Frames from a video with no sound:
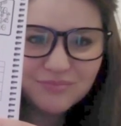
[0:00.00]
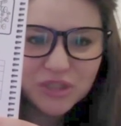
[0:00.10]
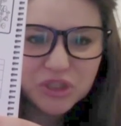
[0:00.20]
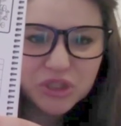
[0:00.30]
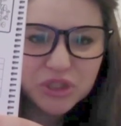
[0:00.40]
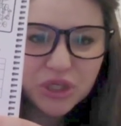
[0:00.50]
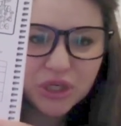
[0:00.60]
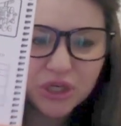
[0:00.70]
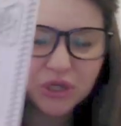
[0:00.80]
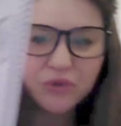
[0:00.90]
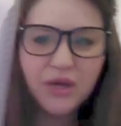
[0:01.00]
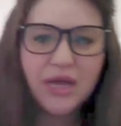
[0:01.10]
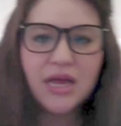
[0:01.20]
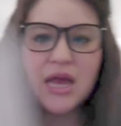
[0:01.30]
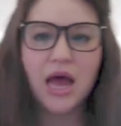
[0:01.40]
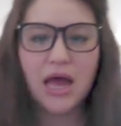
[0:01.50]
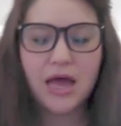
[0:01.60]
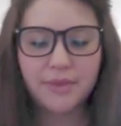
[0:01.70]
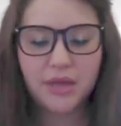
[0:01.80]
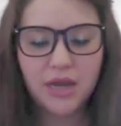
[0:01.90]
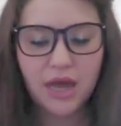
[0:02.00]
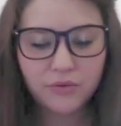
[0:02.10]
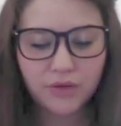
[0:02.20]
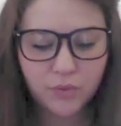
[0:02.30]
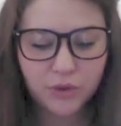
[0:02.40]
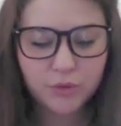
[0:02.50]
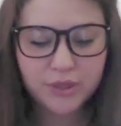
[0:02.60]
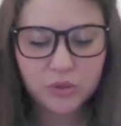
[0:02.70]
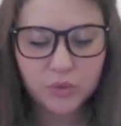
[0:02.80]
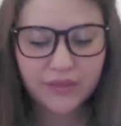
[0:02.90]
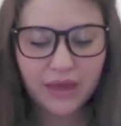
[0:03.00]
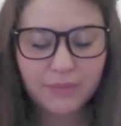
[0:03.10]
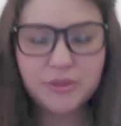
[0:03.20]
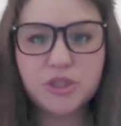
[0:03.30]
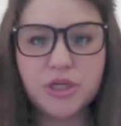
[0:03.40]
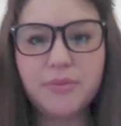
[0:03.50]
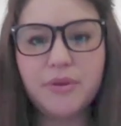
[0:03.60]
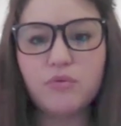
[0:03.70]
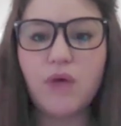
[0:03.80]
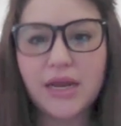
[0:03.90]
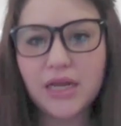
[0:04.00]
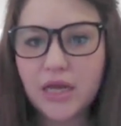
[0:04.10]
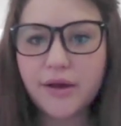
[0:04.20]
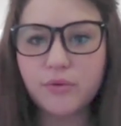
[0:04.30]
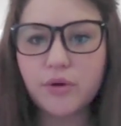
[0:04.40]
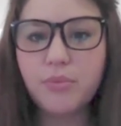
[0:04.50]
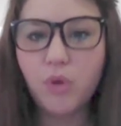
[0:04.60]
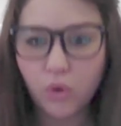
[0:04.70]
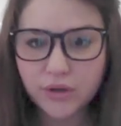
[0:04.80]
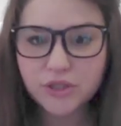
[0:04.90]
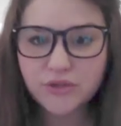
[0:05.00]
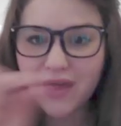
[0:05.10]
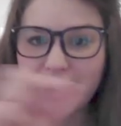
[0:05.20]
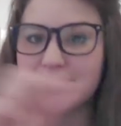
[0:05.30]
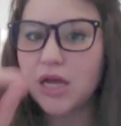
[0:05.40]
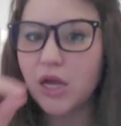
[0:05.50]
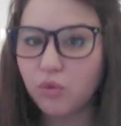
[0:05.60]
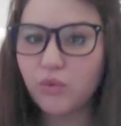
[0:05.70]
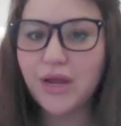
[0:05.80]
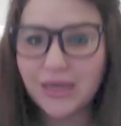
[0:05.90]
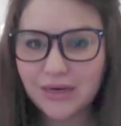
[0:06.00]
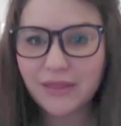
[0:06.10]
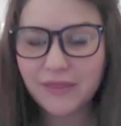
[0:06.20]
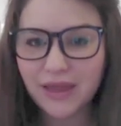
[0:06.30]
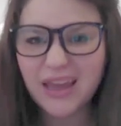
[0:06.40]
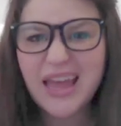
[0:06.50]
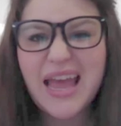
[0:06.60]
So not only will you be doing that, but you're going to be writing a report. So that is a written thing.